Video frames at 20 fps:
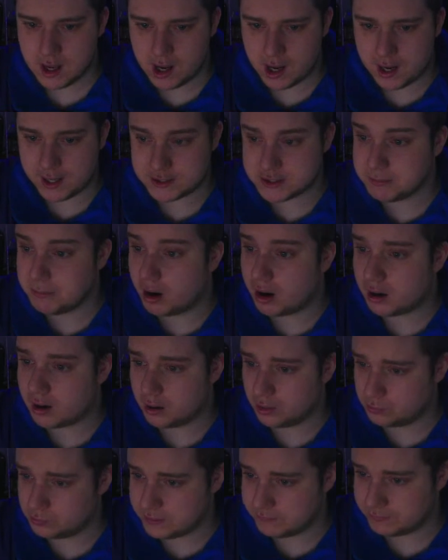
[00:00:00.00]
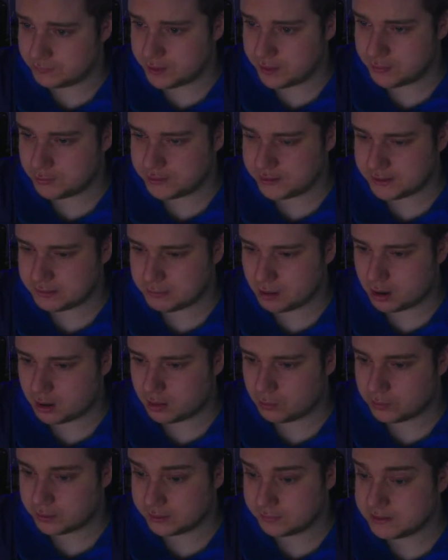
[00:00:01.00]
tomorrow, we have another day
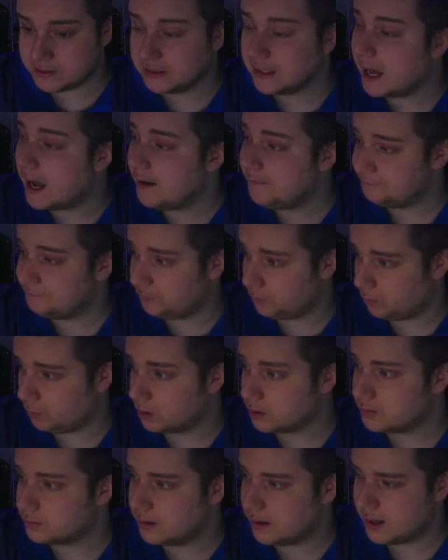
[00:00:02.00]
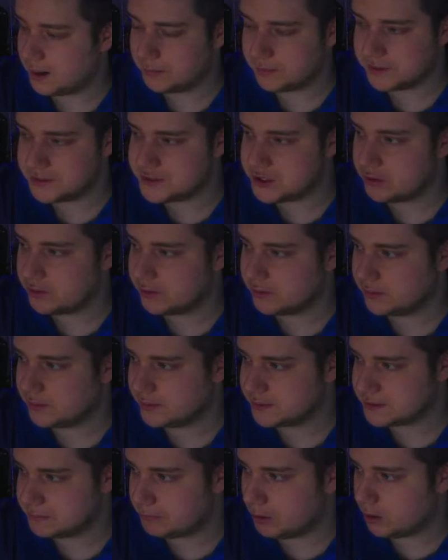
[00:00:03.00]
tomorrow we're going to be live for, considering
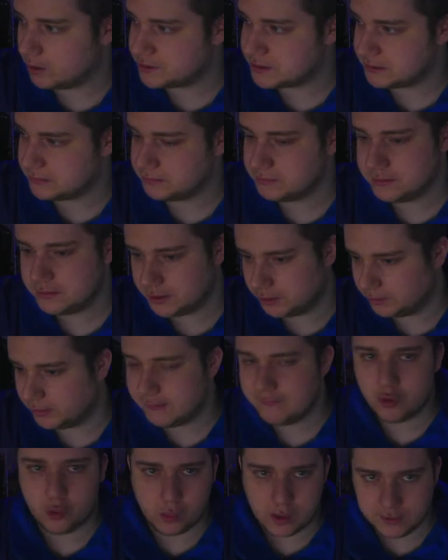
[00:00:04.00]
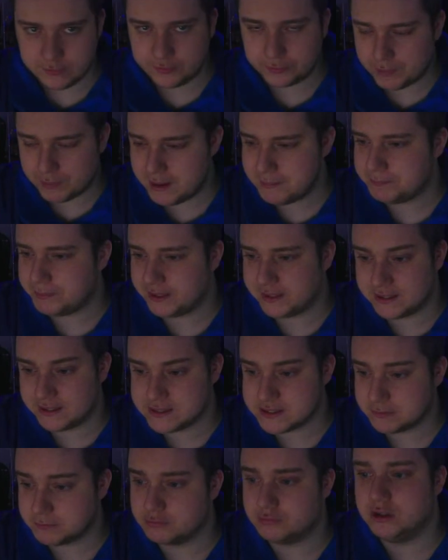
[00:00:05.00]
it's a level 1 threat, but it
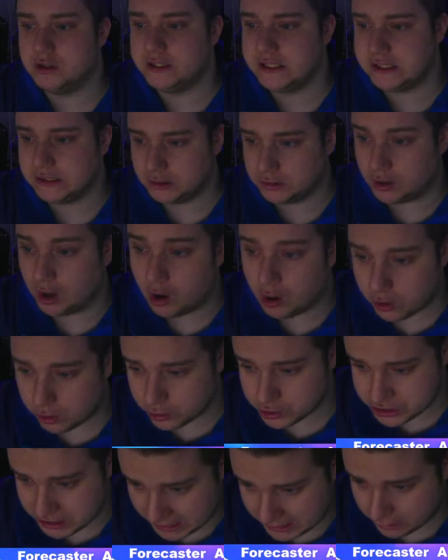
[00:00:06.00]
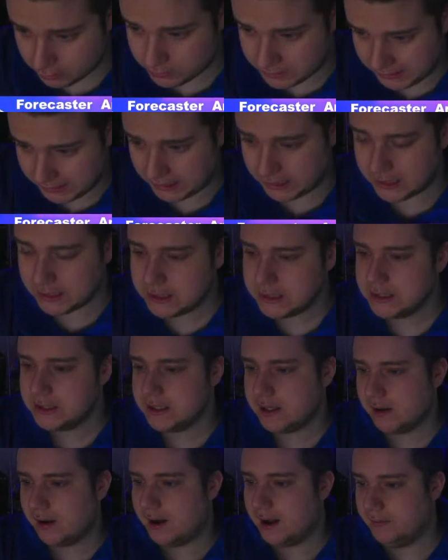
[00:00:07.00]
is a really large area.
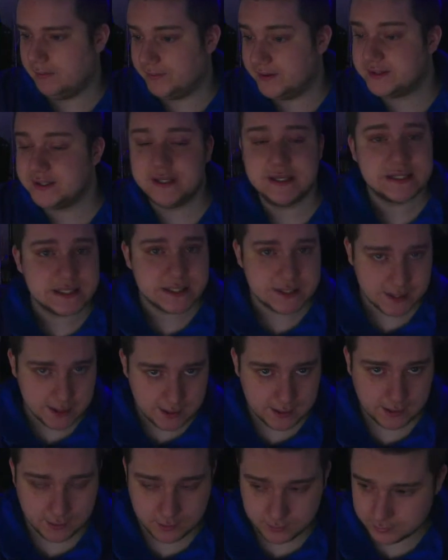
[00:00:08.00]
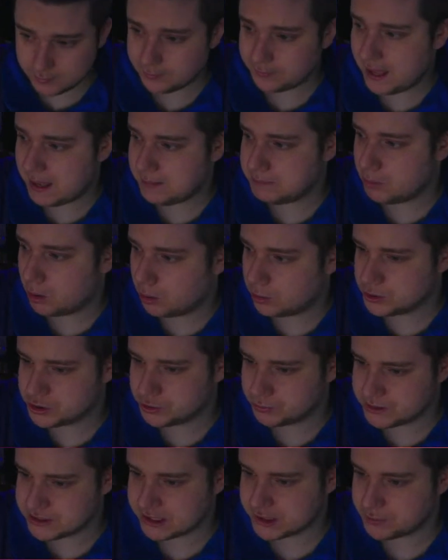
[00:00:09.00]
They did extend that
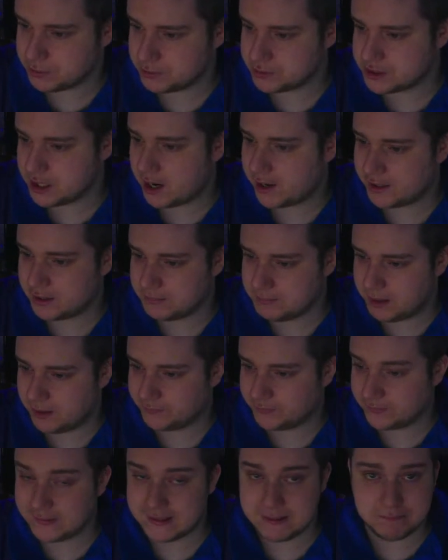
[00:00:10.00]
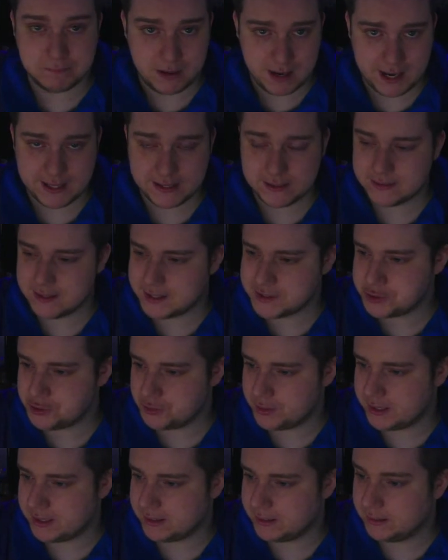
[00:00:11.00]
margin risk, as we were talking about, that they might
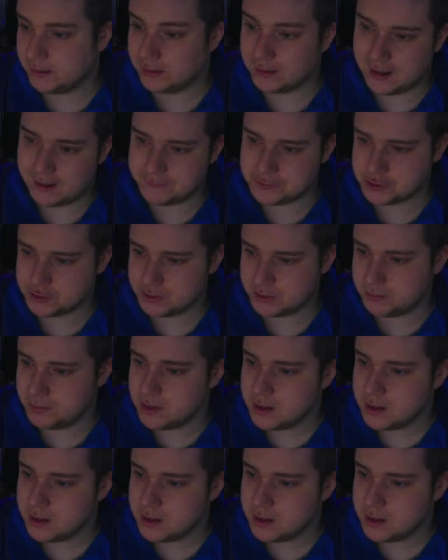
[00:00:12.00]
yesterday in the live stream.